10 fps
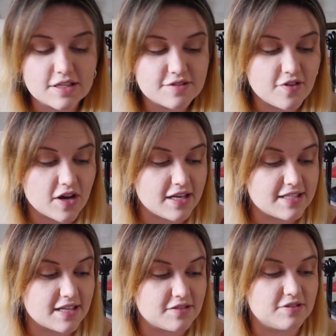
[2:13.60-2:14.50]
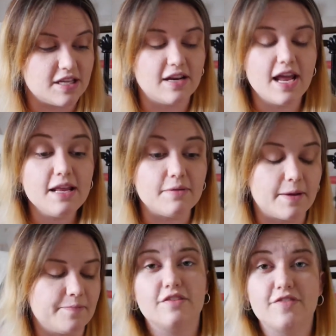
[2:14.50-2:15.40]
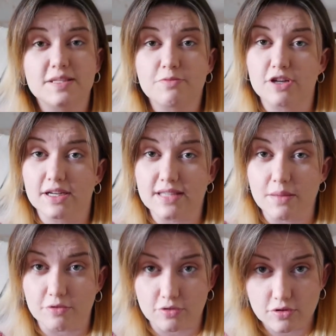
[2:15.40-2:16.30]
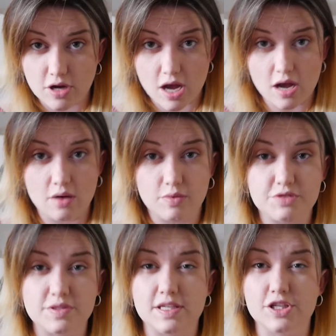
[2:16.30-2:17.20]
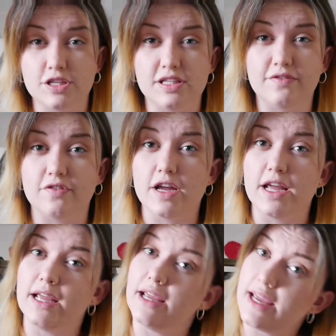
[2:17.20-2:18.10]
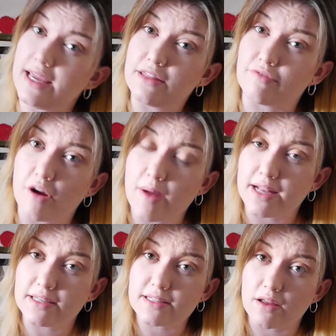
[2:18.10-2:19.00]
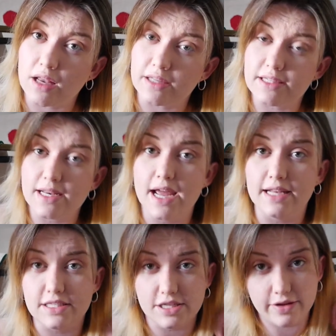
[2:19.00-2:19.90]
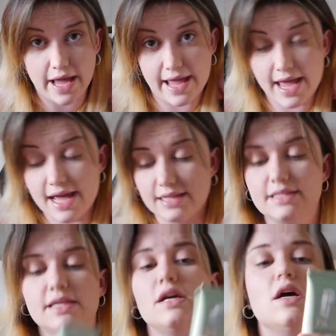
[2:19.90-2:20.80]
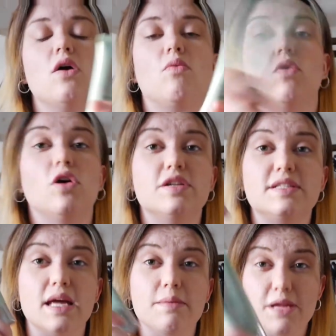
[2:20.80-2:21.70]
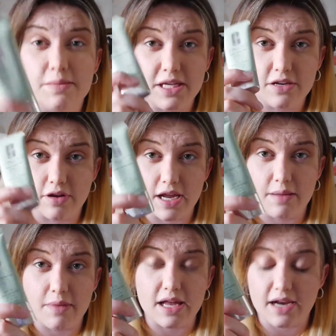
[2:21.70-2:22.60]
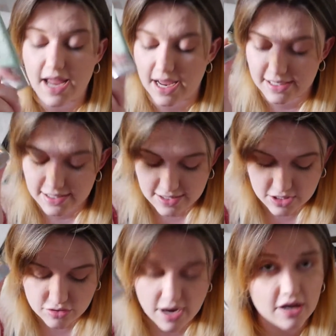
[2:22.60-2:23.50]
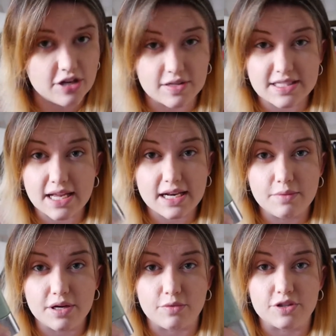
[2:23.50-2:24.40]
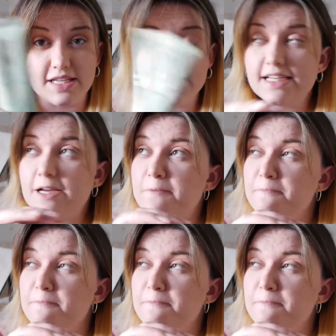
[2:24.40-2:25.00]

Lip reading: He's finally settled down. Anyway, one of the first products I bought, which was in duty free Heathrow end, so London end, UK end, was a BB cream and I headed straight, I knew exactly what I wanted.